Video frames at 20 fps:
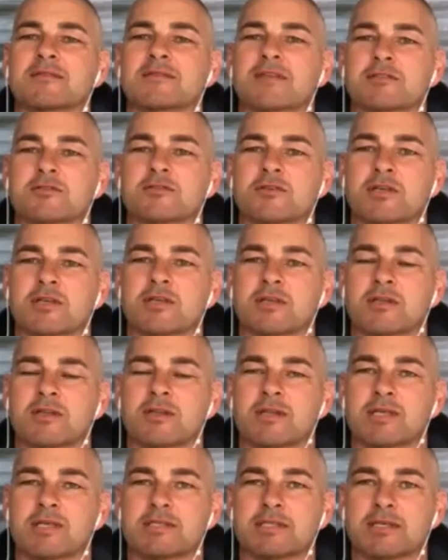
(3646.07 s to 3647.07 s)
that's right.
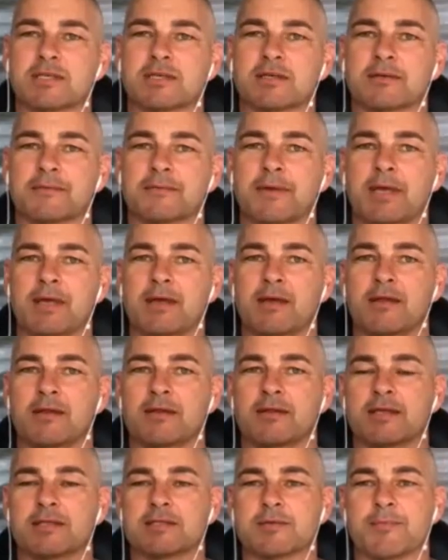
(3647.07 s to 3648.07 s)
There's a
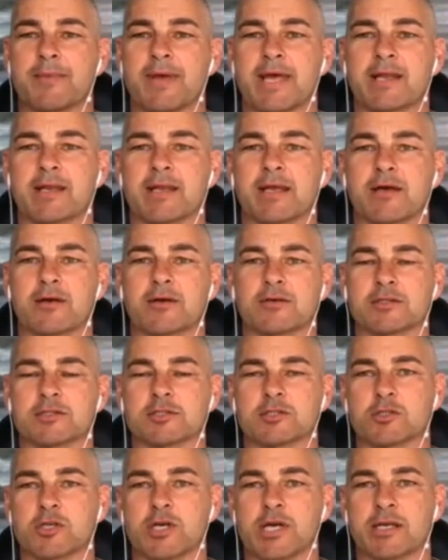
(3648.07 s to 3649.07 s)
man here in
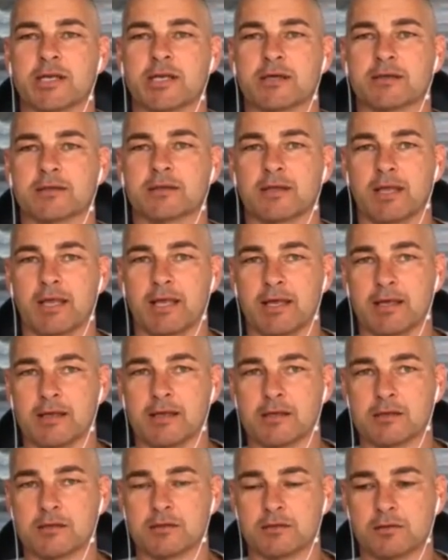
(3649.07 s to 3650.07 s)
Australia,
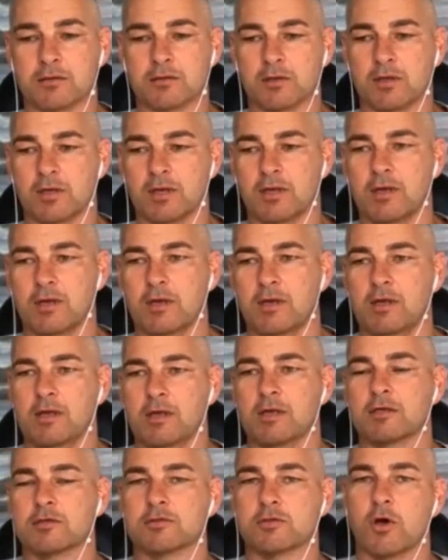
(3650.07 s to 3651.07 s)
and
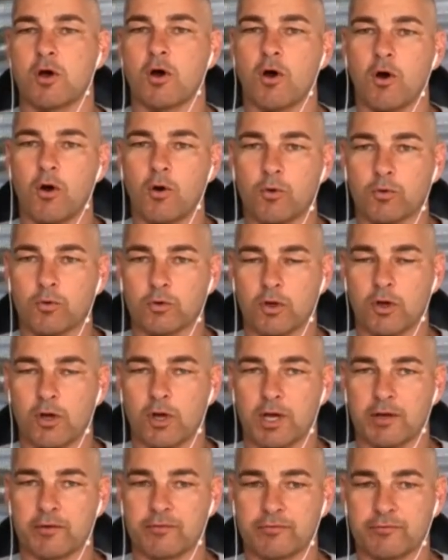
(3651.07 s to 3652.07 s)
his whole
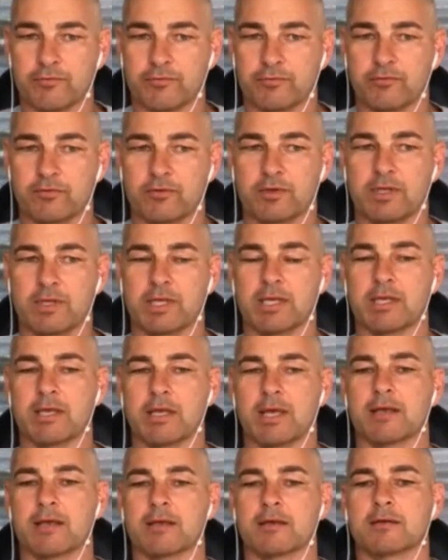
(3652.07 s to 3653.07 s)
life he
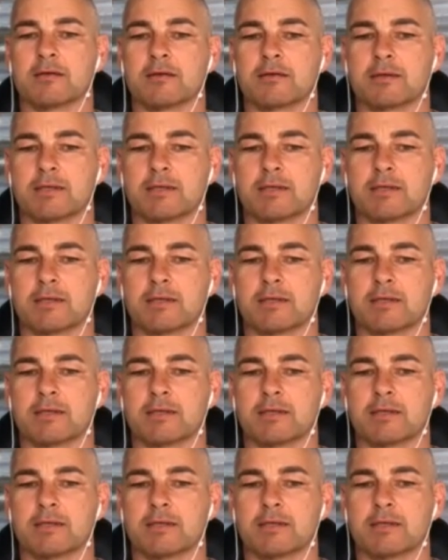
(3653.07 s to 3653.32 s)
had,